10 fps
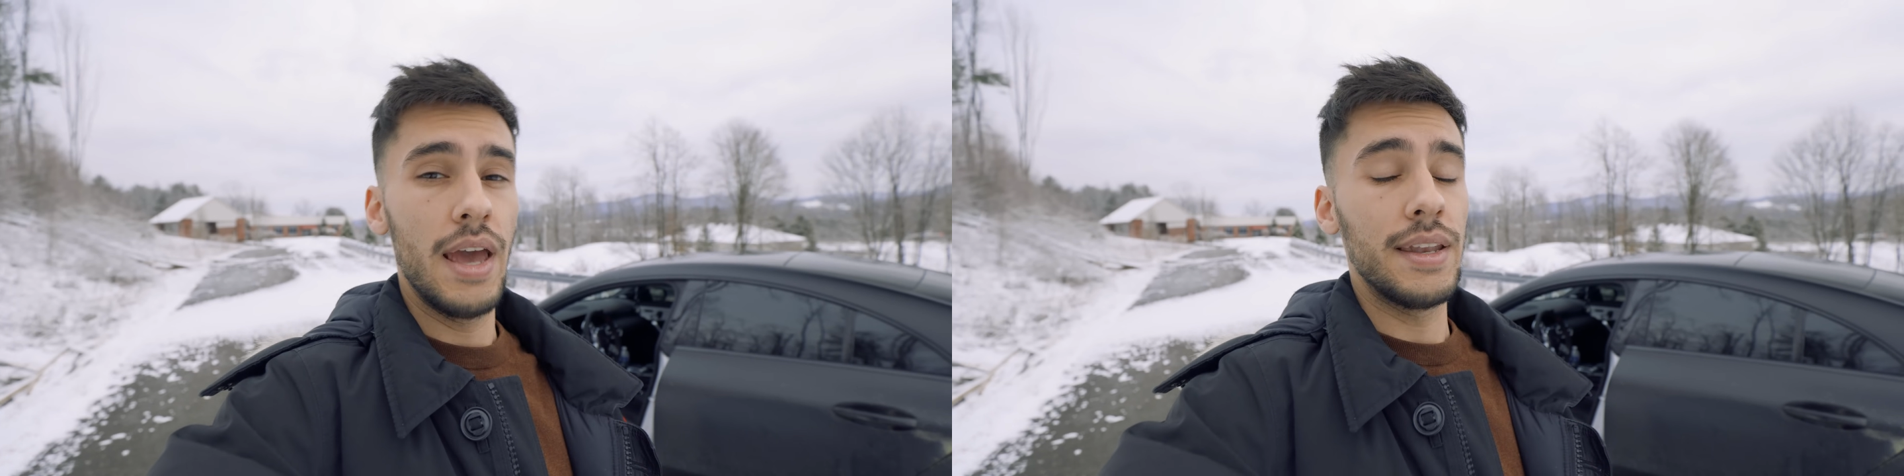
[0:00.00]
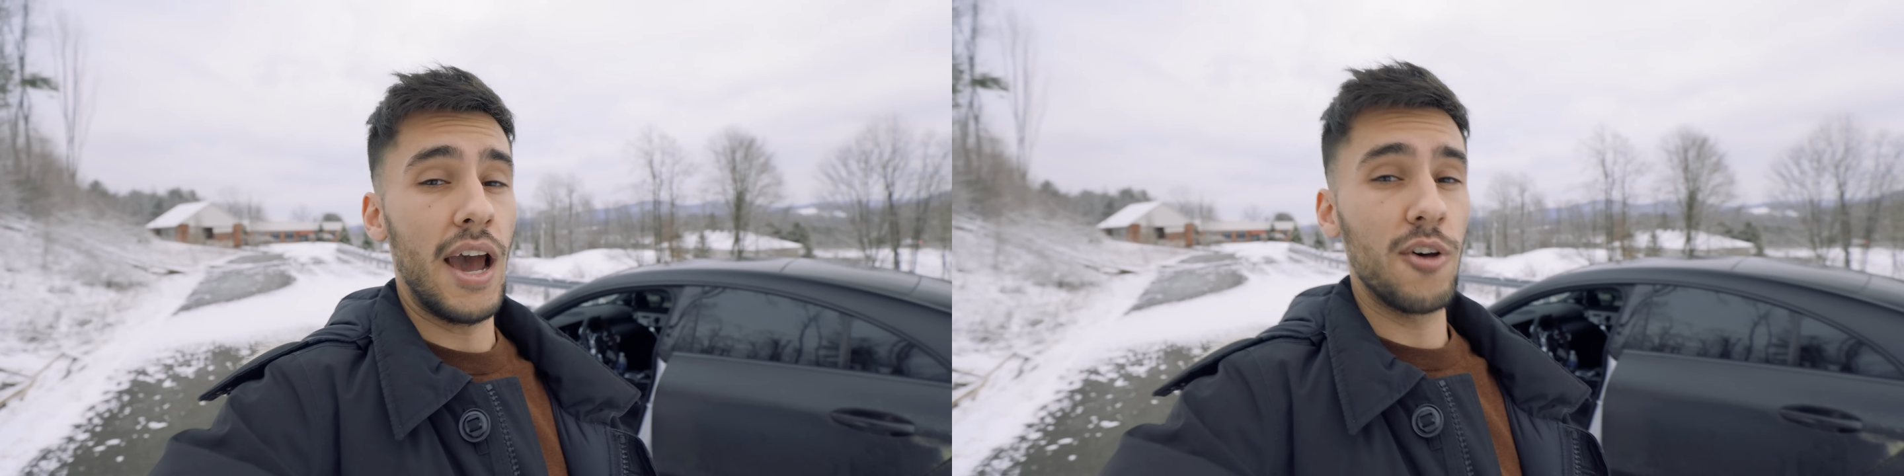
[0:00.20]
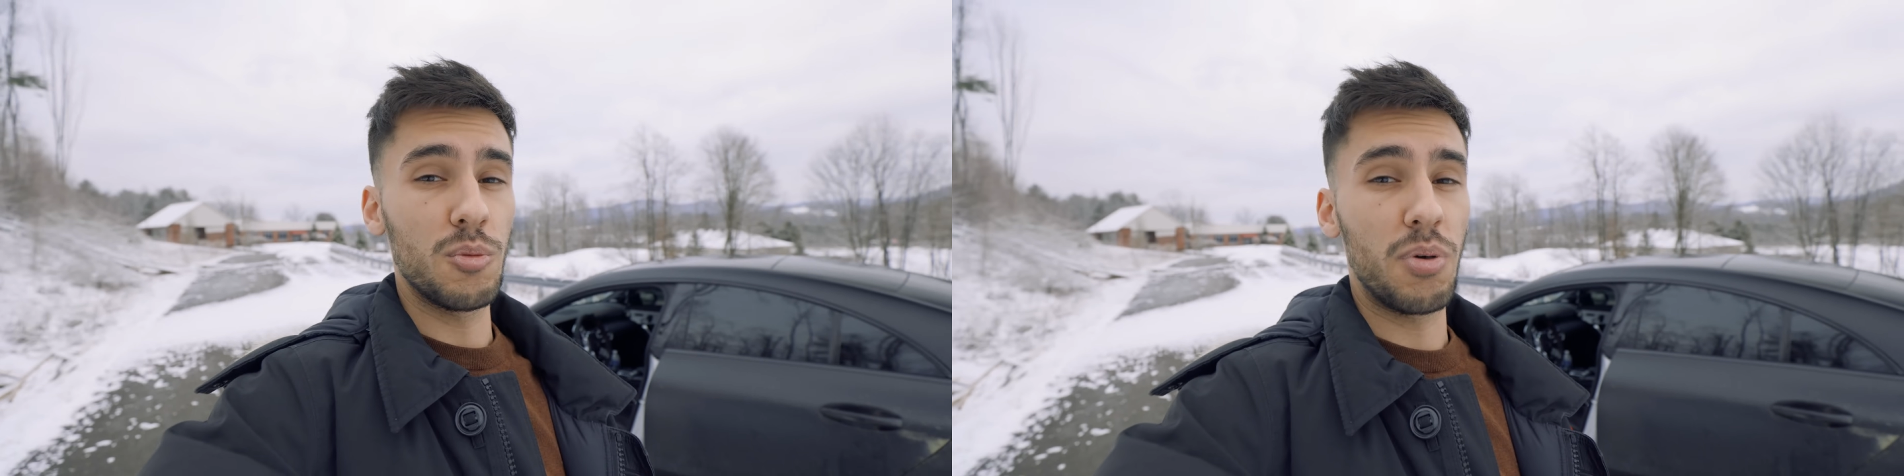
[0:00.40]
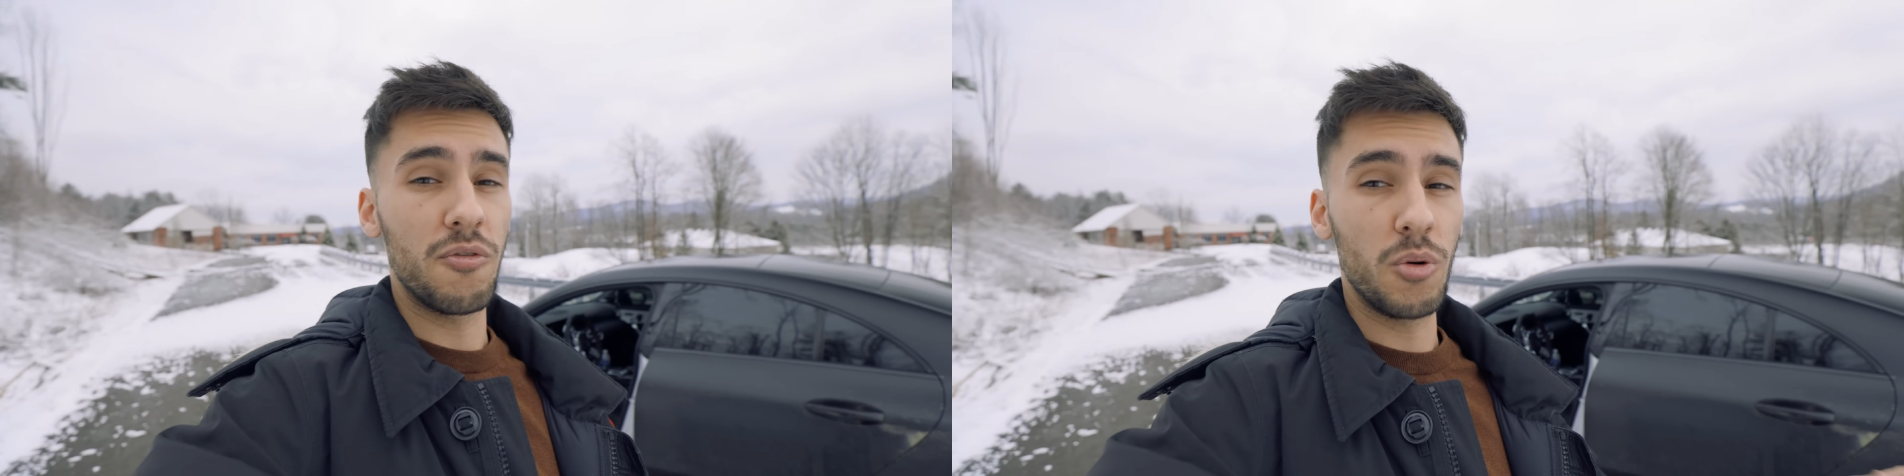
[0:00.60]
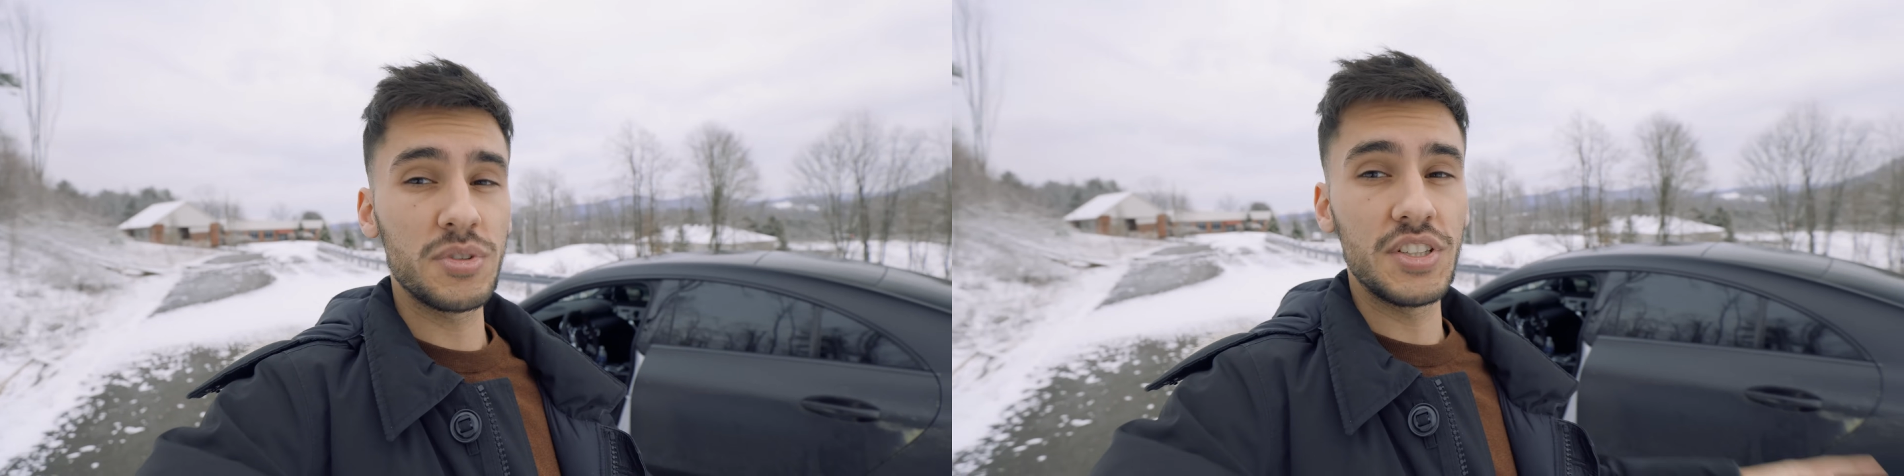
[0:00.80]
Now, the
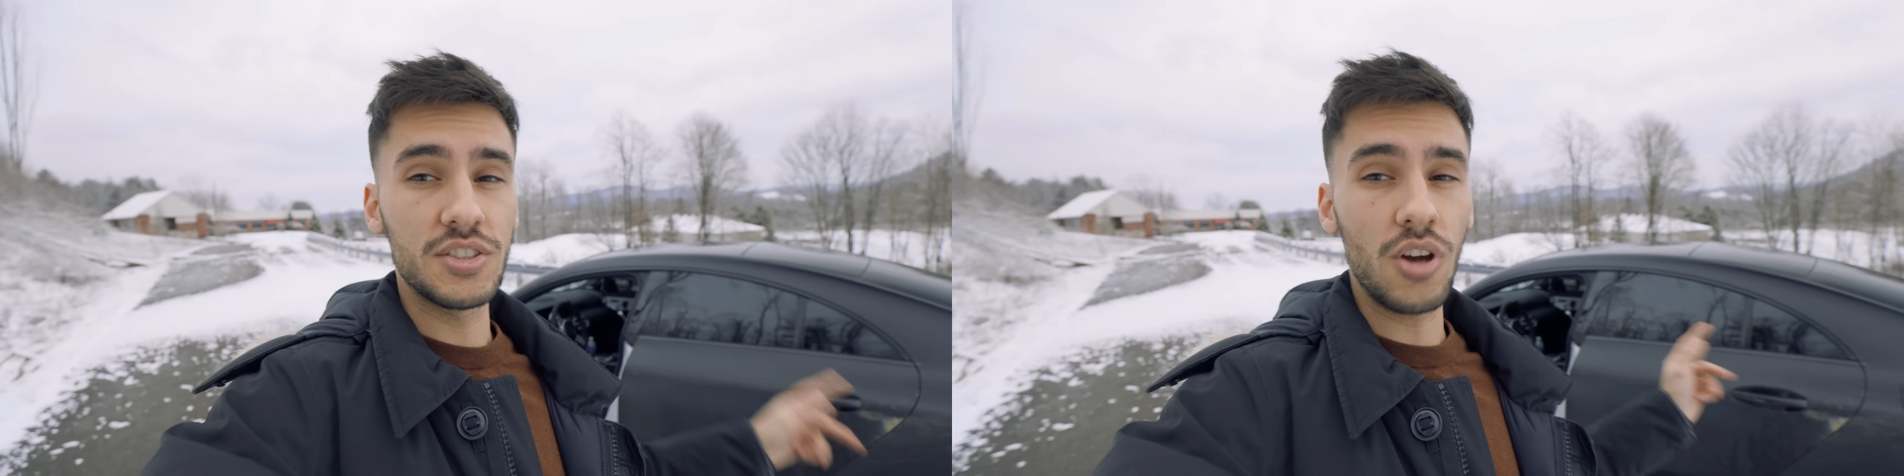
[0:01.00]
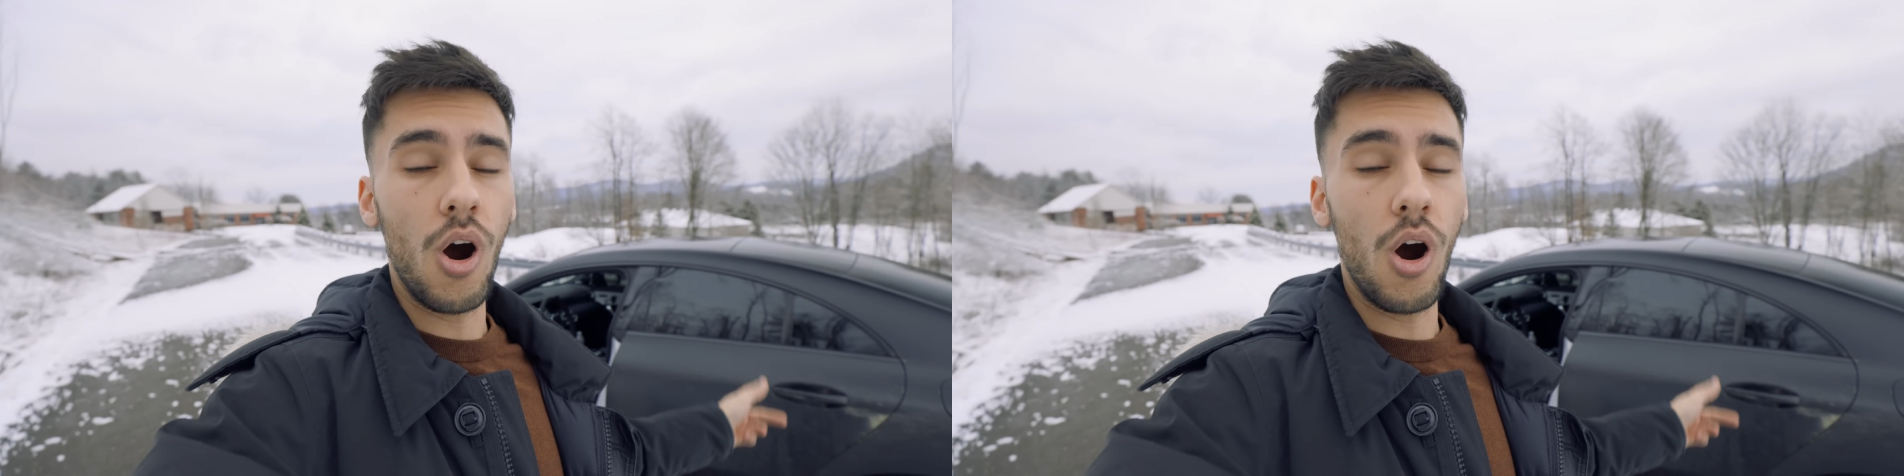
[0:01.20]
performance seats